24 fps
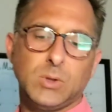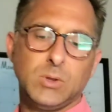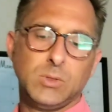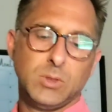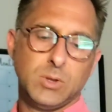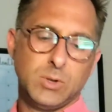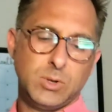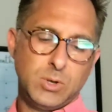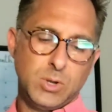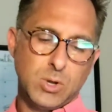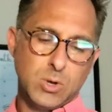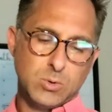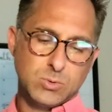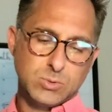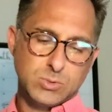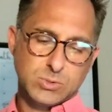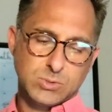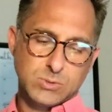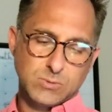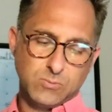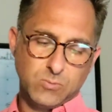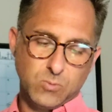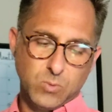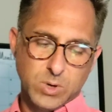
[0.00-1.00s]
The
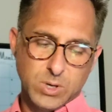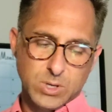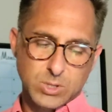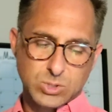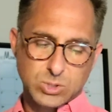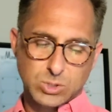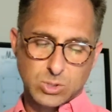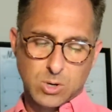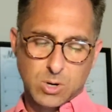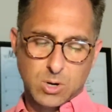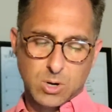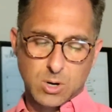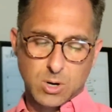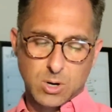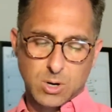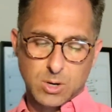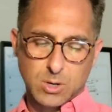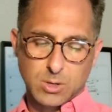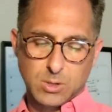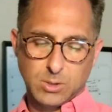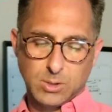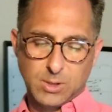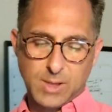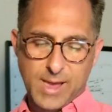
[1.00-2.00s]
notes of which
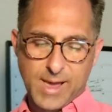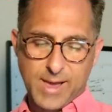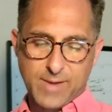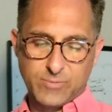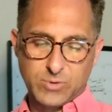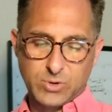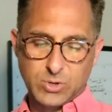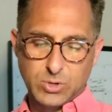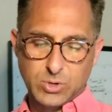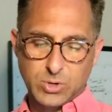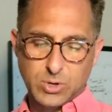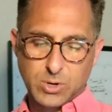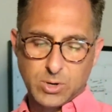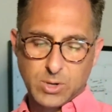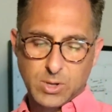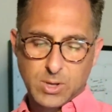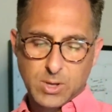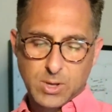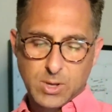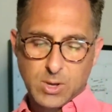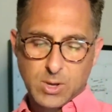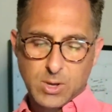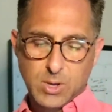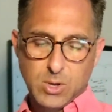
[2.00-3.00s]
are lavender,
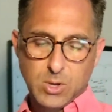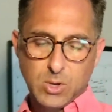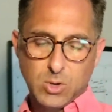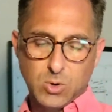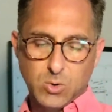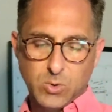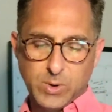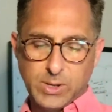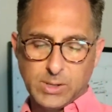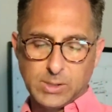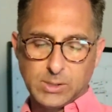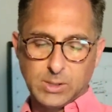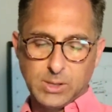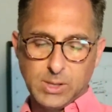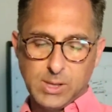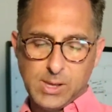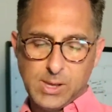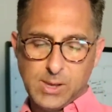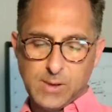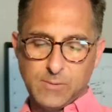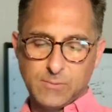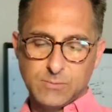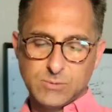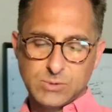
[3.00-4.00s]
green
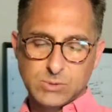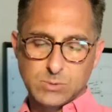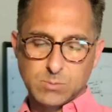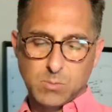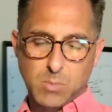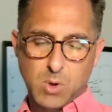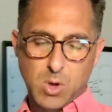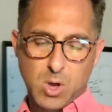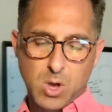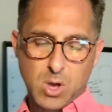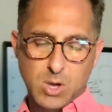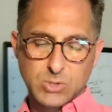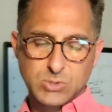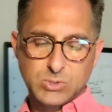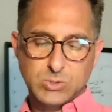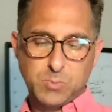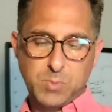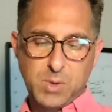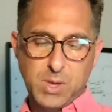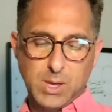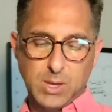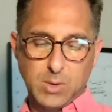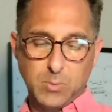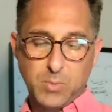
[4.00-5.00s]
leaves, moss,
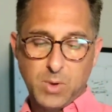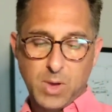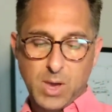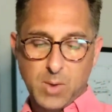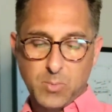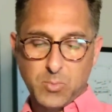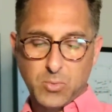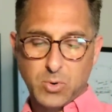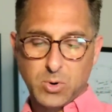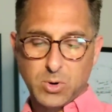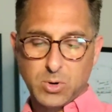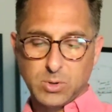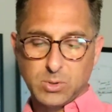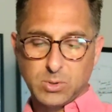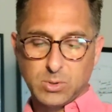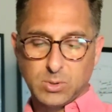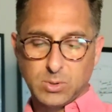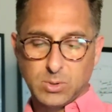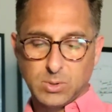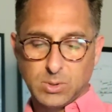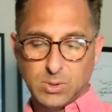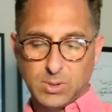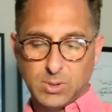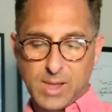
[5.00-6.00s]
pink pepper,
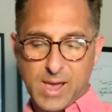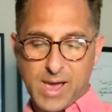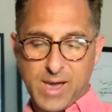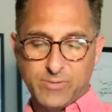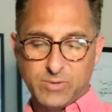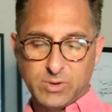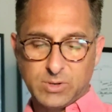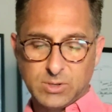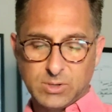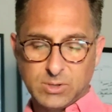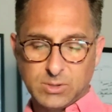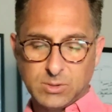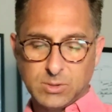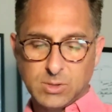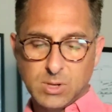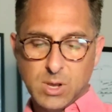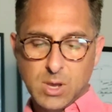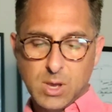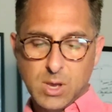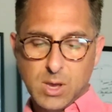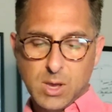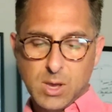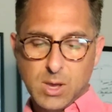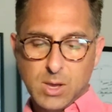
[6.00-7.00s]
lavandin,
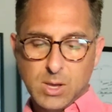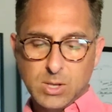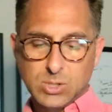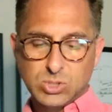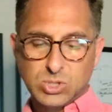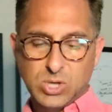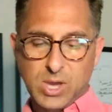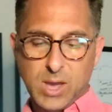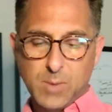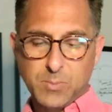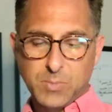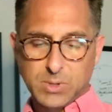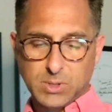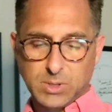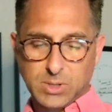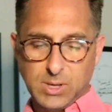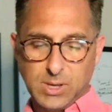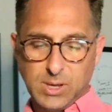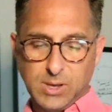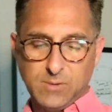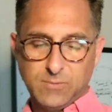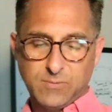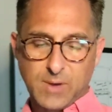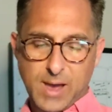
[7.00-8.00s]
champa
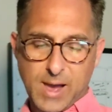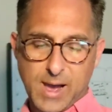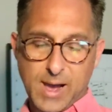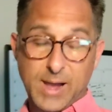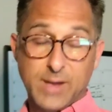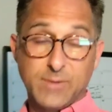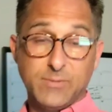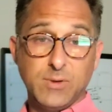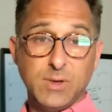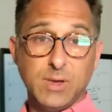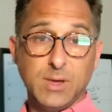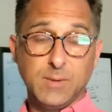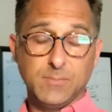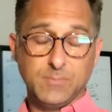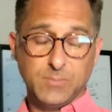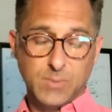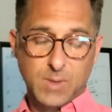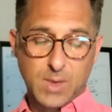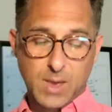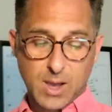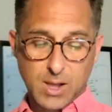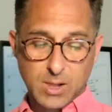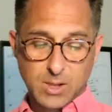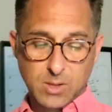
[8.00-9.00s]
leaf, ivy,
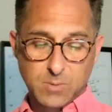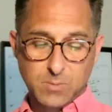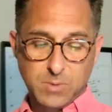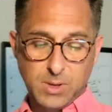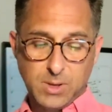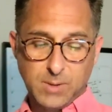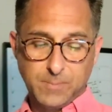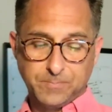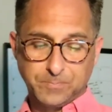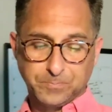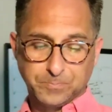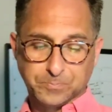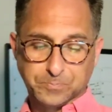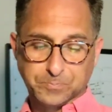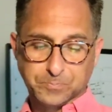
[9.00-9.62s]
elemi,